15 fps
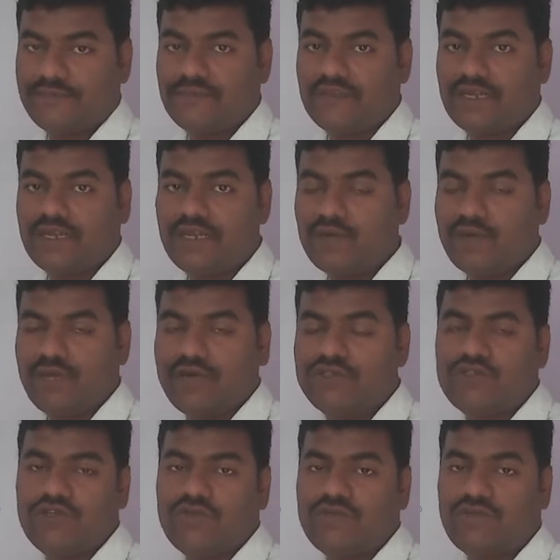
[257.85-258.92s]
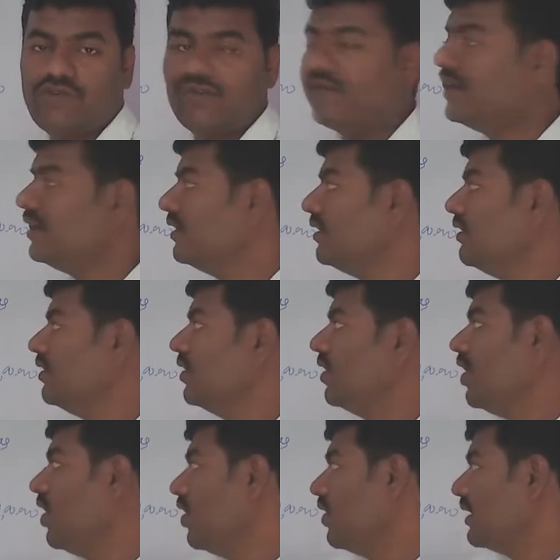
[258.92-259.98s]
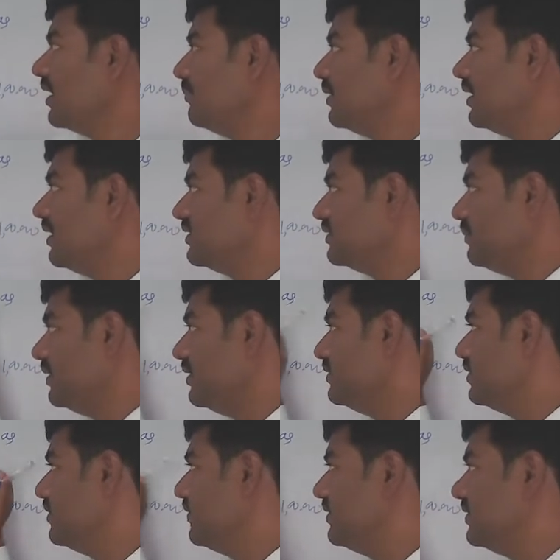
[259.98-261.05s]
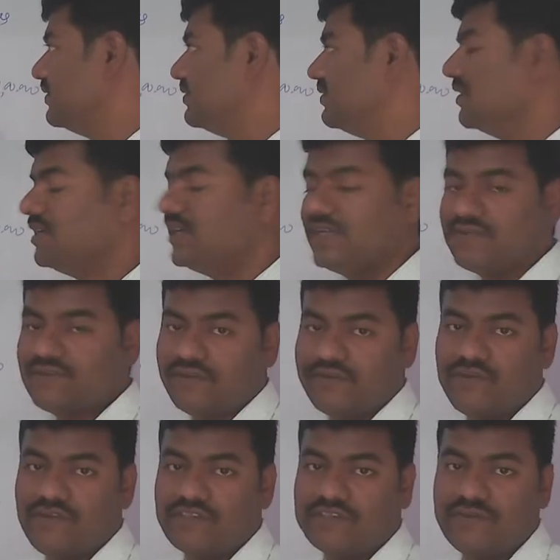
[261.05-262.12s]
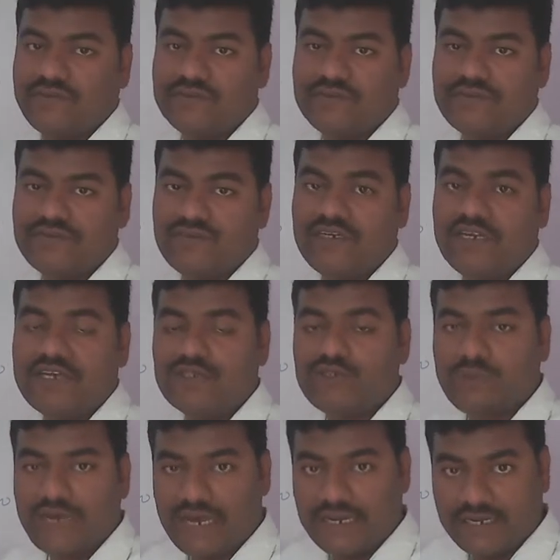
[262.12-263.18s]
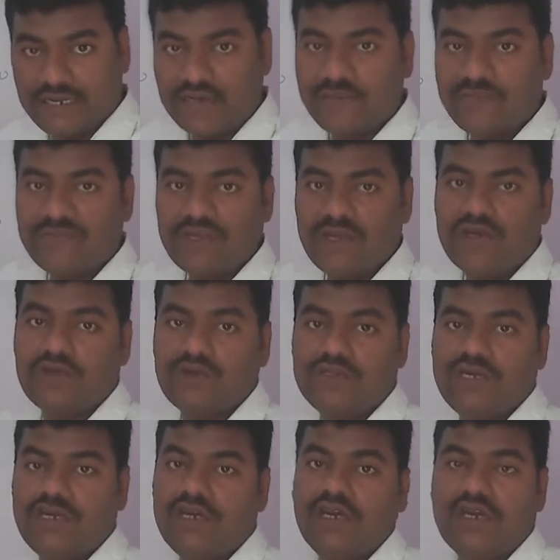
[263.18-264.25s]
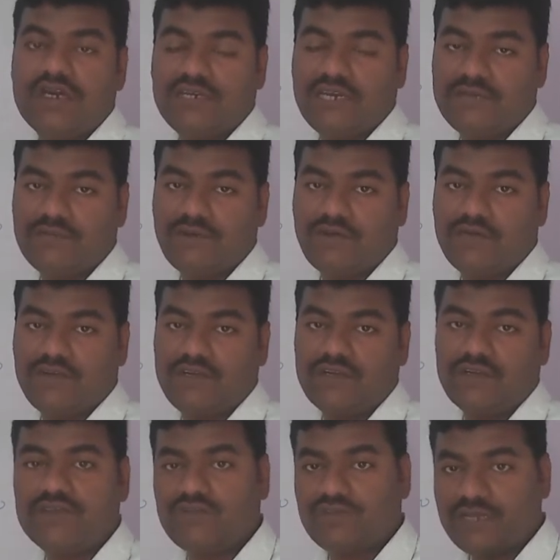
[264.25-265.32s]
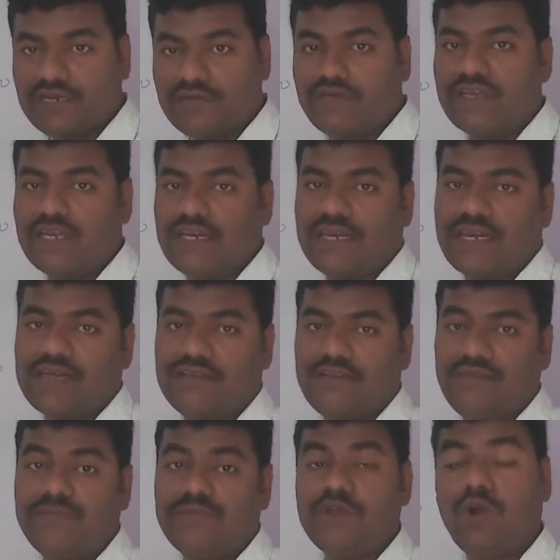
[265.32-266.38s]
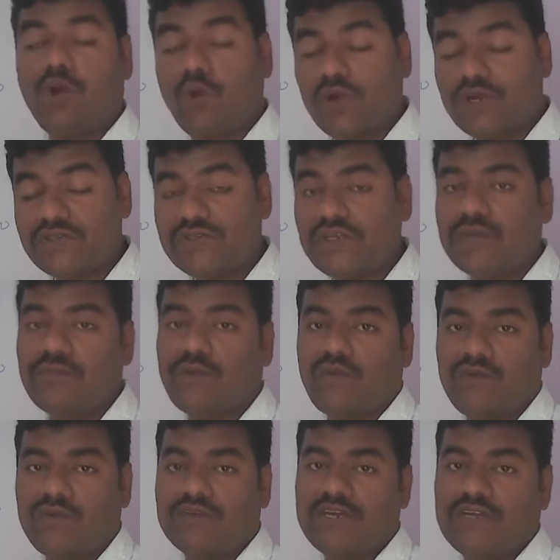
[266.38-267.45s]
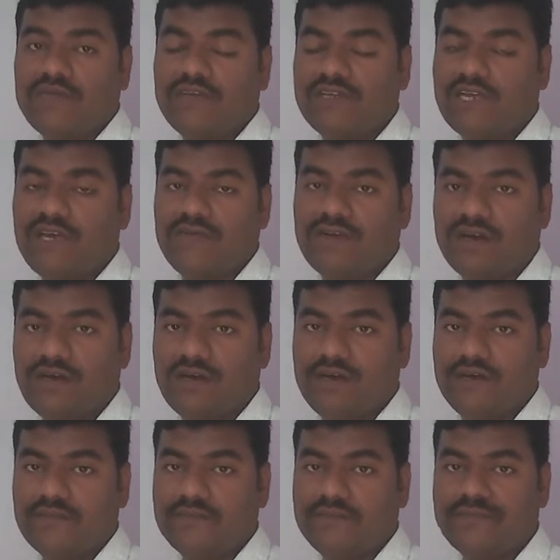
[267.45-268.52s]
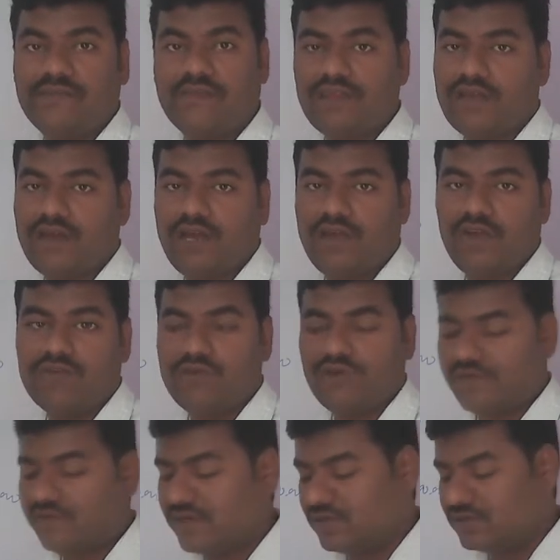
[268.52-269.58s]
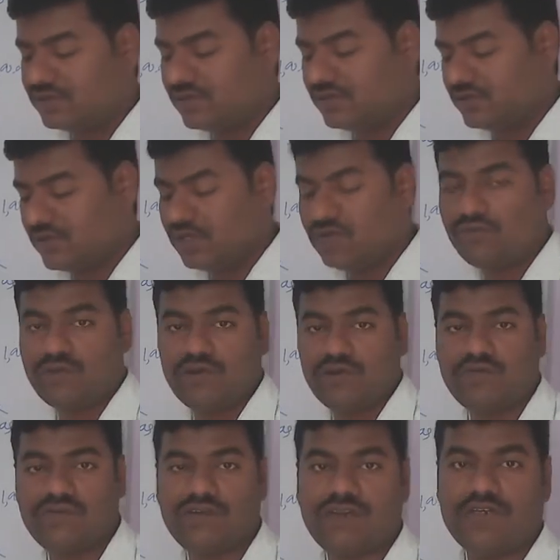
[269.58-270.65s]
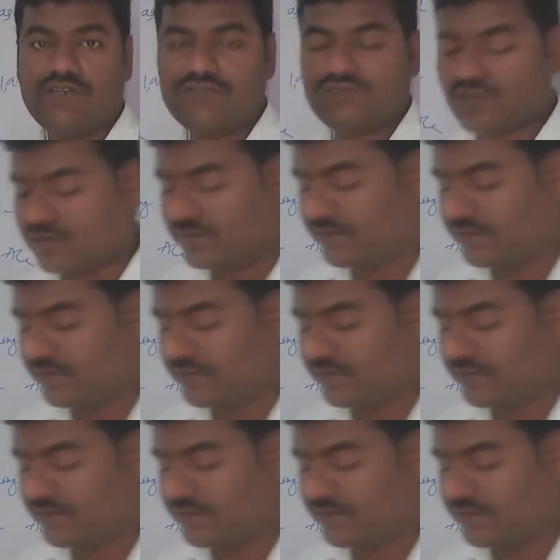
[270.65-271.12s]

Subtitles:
In valuation of goodwill, all capital expenditure which is treated as revenue expenses, it has to be added to the net profit so that we can get the original profit that we have earned. I hope you have understood.